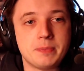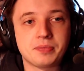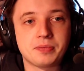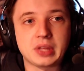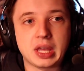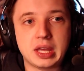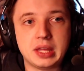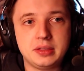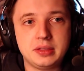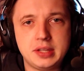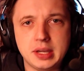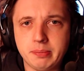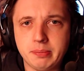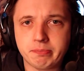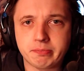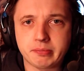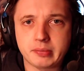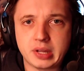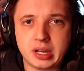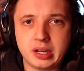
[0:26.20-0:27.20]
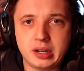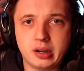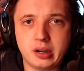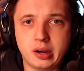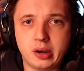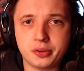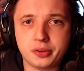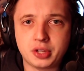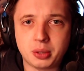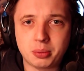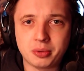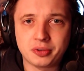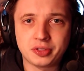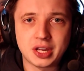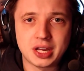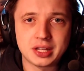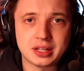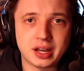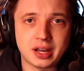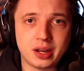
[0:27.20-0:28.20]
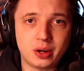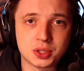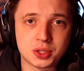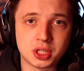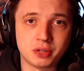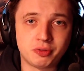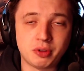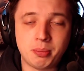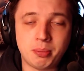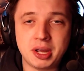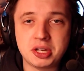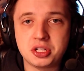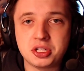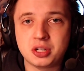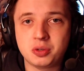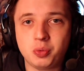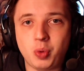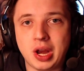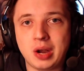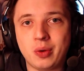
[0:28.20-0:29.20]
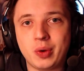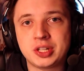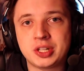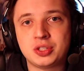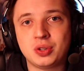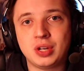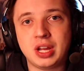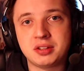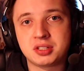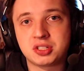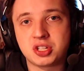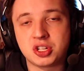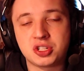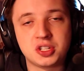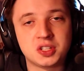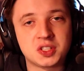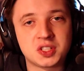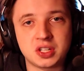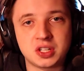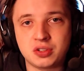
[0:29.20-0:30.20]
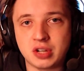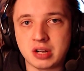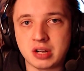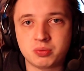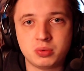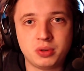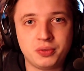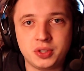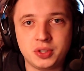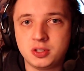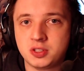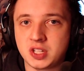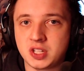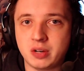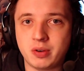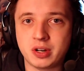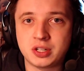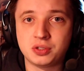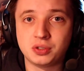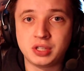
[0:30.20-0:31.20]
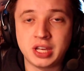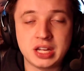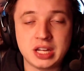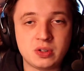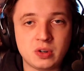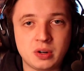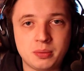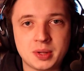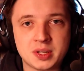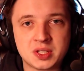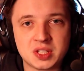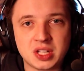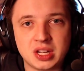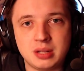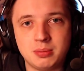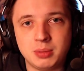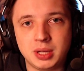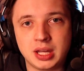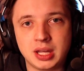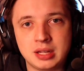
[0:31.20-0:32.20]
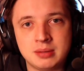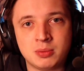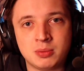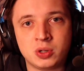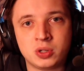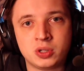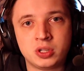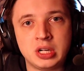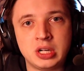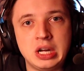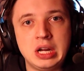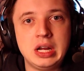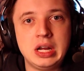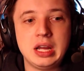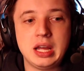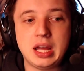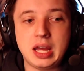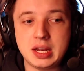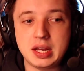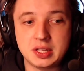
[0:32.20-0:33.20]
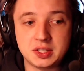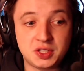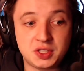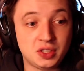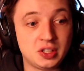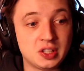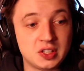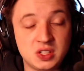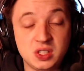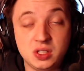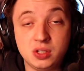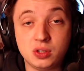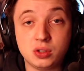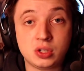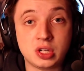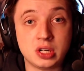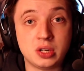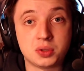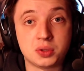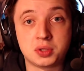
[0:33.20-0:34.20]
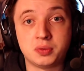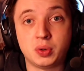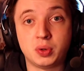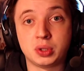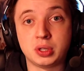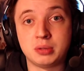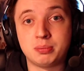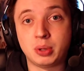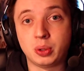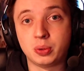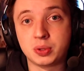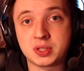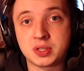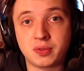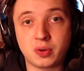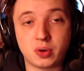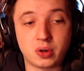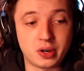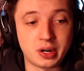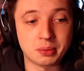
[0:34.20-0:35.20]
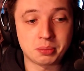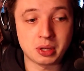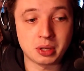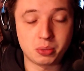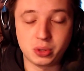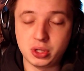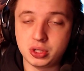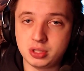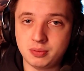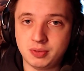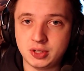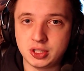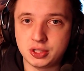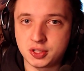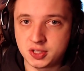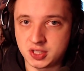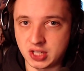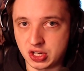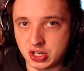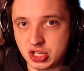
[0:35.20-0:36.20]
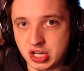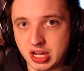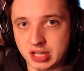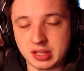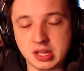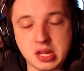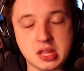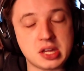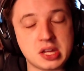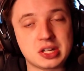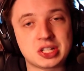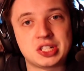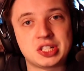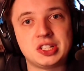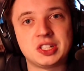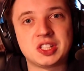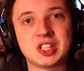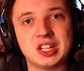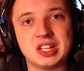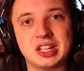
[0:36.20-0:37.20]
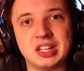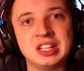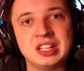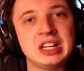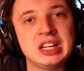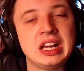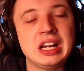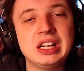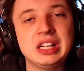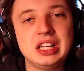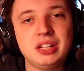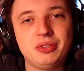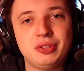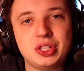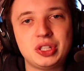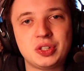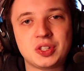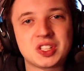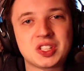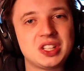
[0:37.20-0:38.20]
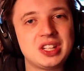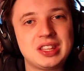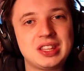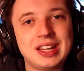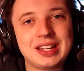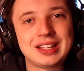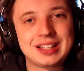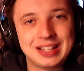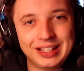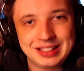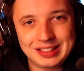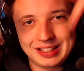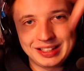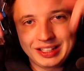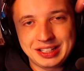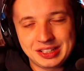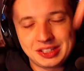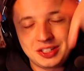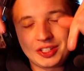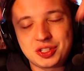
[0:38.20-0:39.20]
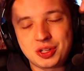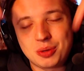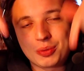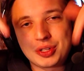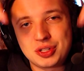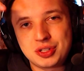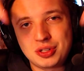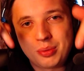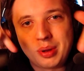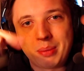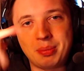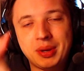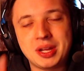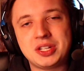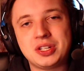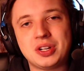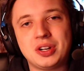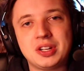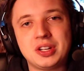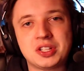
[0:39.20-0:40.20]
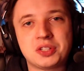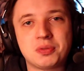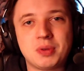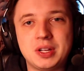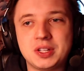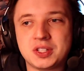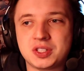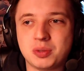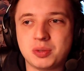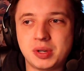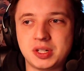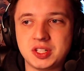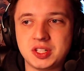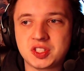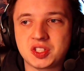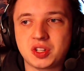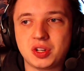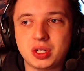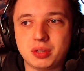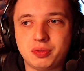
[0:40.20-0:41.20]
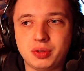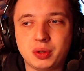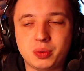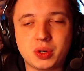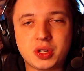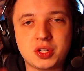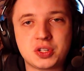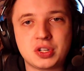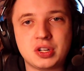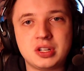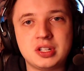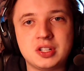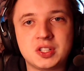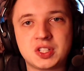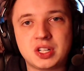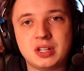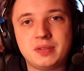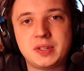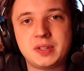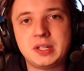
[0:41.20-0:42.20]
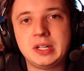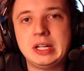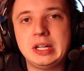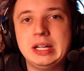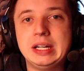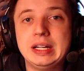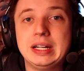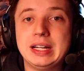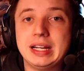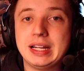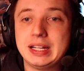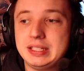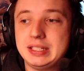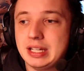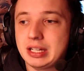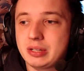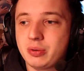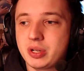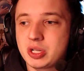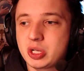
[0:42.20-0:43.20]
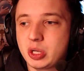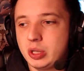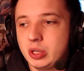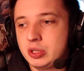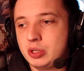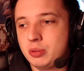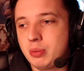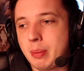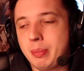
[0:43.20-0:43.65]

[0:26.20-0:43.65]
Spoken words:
And yeah. On top of that, I also have a Patreon where I react to live JJs, I do album reviews, I react to K-dramas, anime and more. And as you can see, you can also vote in polls for upcoming YouTube videos such like the International Sunday. If you're interested in that, click the link in the description to my Patreon as well as to my Discord if you want to join the server. And yeah, quick shout out to my